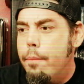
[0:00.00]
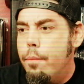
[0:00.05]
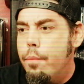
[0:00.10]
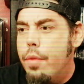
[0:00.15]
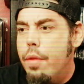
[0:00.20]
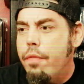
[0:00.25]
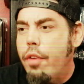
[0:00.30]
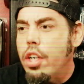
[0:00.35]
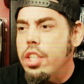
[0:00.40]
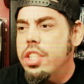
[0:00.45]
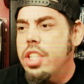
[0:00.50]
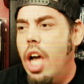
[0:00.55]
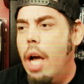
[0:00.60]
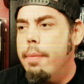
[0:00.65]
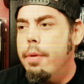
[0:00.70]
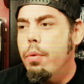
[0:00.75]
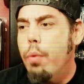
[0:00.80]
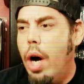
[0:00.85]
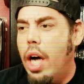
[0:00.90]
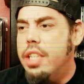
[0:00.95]
the first time
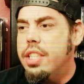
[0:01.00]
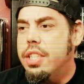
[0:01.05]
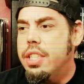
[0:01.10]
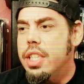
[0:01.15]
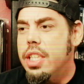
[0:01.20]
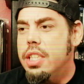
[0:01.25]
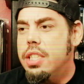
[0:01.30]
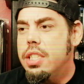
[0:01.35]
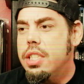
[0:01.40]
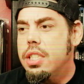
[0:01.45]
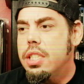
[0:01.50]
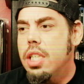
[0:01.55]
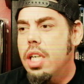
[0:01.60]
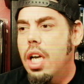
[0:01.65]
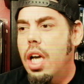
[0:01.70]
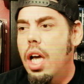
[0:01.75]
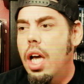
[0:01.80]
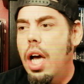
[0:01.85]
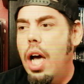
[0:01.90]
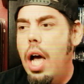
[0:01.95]
you watch this,
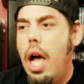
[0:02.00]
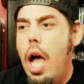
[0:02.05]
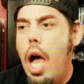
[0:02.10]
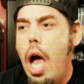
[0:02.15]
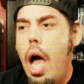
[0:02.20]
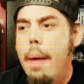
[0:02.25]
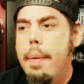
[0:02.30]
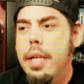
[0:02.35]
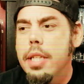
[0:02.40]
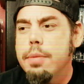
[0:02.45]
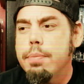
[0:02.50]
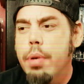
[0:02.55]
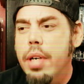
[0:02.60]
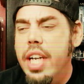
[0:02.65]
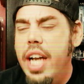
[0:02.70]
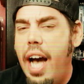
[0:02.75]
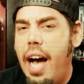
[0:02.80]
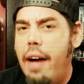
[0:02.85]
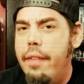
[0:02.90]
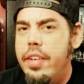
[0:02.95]
I mean, it's
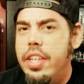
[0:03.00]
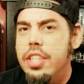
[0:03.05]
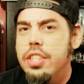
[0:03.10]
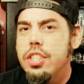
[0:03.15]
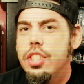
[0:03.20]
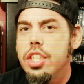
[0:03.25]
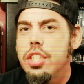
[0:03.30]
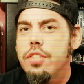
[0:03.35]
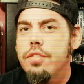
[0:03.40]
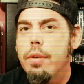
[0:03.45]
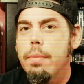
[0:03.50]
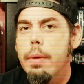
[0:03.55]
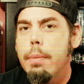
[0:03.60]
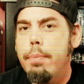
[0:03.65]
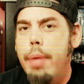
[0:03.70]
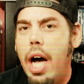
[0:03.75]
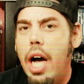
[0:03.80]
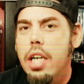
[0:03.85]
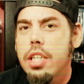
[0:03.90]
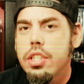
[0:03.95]
pretty obvious just from the
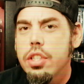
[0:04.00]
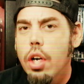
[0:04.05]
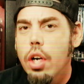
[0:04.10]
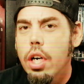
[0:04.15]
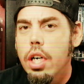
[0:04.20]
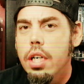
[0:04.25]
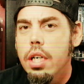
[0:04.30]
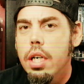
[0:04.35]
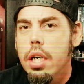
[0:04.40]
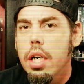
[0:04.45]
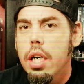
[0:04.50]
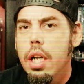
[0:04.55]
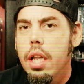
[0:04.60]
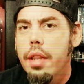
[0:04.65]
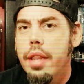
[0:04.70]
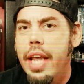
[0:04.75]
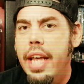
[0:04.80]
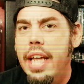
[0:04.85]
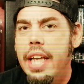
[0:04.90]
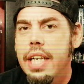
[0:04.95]
box art
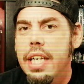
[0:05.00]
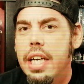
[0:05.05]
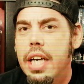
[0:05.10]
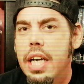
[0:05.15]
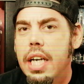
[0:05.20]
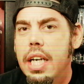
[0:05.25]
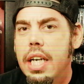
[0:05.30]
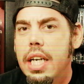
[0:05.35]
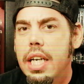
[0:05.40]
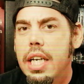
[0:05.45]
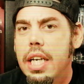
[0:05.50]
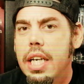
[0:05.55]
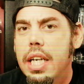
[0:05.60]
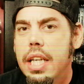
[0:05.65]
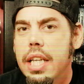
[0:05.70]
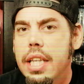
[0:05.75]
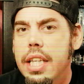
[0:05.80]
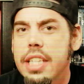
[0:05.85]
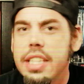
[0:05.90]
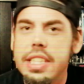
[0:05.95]
that
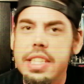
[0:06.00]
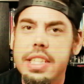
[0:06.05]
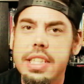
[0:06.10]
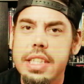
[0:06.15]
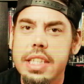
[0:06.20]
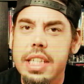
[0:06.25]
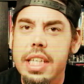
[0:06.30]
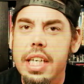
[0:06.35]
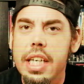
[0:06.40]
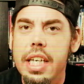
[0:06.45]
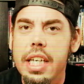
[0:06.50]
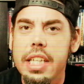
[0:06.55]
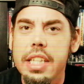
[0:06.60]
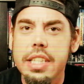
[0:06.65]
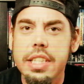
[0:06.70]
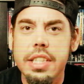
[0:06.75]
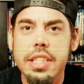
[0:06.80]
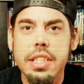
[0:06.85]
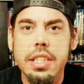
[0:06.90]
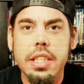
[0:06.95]
this
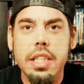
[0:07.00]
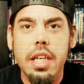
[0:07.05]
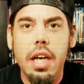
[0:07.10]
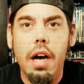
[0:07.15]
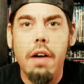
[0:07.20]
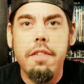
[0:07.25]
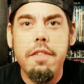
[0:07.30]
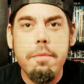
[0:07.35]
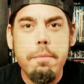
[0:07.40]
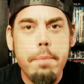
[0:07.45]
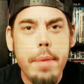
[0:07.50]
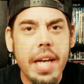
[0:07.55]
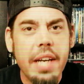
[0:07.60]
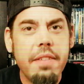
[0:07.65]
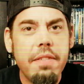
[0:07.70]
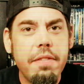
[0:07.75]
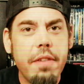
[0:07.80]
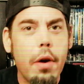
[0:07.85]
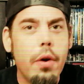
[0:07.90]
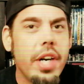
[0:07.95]
is a
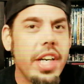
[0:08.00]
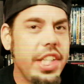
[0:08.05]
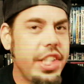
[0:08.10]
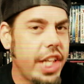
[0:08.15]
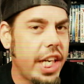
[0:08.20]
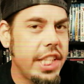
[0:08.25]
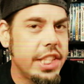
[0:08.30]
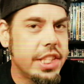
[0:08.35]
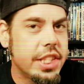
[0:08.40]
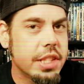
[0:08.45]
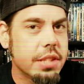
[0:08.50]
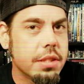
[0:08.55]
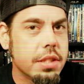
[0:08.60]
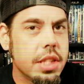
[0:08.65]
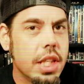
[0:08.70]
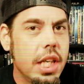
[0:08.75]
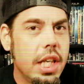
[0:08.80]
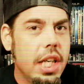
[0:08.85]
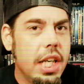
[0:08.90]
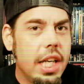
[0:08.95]
big phony Jason.
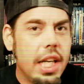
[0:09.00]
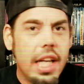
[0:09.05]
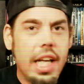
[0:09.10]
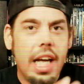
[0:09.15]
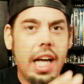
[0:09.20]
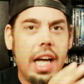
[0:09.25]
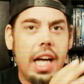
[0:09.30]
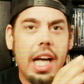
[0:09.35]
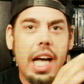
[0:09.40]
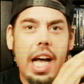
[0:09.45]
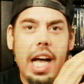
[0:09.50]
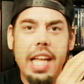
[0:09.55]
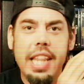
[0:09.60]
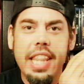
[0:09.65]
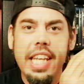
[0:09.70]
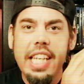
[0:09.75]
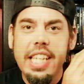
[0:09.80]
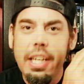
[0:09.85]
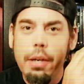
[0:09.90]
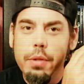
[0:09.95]
I
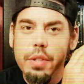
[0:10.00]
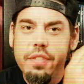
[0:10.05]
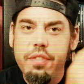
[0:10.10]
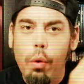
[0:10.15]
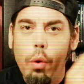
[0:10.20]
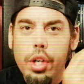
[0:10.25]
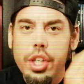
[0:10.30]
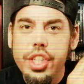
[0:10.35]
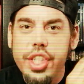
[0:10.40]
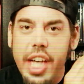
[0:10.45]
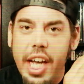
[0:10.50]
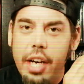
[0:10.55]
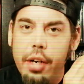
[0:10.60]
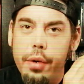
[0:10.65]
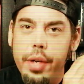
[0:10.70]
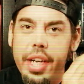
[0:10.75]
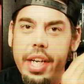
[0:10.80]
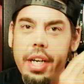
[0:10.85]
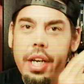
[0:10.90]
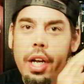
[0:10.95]
think that was
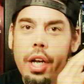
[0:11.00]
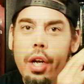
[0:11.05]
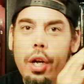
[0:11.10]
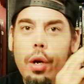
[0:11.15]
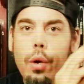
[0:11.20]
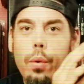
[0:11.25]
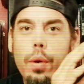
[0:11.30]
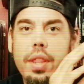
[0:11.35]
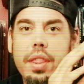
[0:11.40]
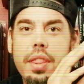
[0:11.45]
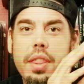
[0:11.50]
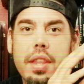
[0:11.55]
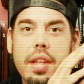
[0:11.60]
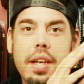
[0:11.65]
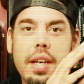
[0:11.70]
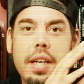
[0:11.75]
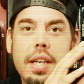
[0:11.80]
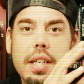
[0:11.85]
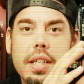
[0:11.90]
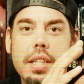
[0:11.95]
foreshadowing with
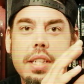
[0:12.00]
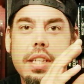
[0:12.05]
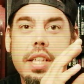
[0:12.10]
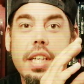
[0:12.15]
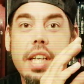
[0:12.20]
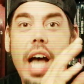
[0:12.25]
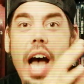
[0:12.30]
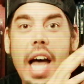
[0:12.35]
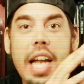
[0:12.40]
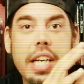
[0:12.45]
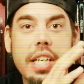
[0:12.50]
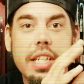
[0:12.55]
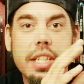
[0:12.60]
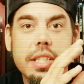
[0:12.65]
the not